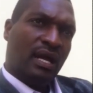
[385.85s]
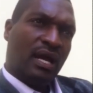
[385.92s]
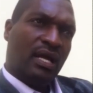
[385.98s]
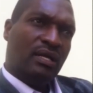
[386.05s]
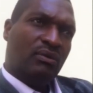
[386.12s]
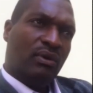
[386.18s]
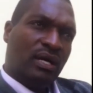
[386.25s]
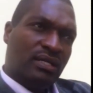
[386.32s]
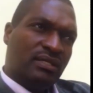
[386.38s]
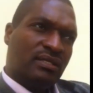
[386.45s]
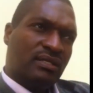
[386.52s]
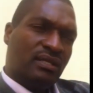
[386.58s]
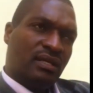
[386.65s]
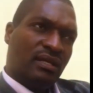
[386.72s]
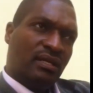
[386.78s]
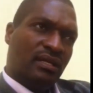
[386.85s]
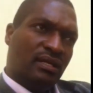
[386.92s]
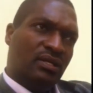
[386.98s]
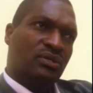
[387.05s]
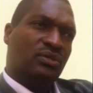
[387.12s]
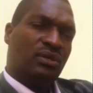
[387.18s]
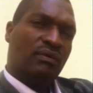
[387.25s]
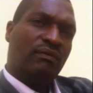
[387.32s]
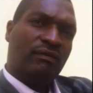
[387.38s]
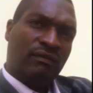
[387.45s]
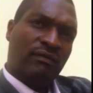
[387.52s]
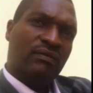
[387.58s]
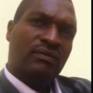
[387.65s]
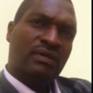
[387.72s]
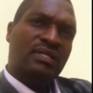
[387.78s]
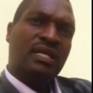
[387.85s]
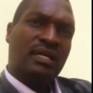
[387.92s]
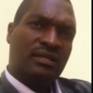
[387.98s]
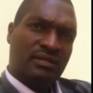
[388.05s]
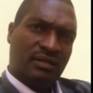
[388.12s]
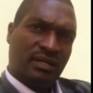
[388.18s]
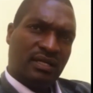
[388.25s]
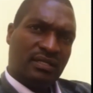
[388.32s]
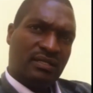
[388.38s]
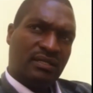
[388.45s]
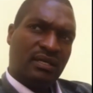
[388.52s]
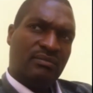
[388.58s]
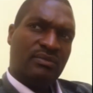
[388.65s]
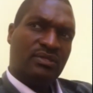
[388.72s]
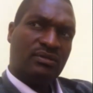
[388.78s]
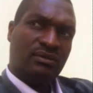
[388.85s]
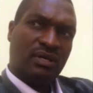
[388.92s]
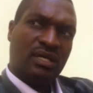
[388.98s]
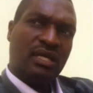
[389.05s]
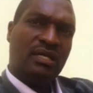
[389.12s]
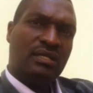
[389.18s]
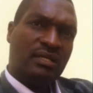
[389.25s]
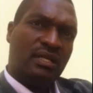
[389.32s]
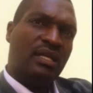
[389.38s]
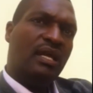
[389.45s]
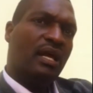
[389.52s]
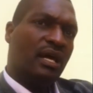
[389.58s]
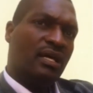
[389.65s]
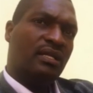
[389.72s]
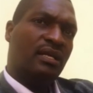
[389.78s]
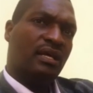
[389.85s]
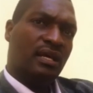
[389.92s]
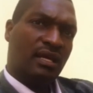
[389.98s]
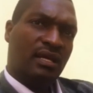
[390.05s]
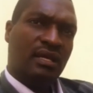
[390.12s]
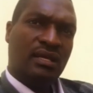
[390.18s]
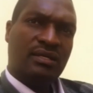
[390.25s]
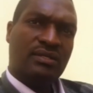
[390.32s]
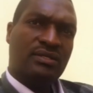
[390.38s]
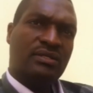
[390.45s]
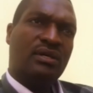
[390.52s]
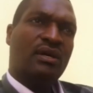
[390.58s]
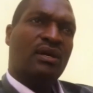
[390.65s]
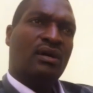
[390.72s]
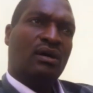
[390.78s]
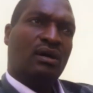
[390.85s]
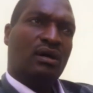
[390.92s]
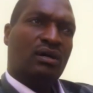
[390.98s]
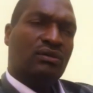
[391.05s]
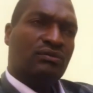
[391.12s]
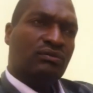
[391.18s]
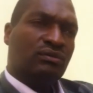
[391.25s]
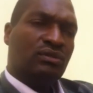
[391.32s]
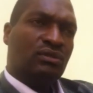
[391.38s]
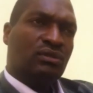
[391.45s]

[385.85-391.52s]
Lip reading: And once the issue of food is addressed, I'm sure that the other areas of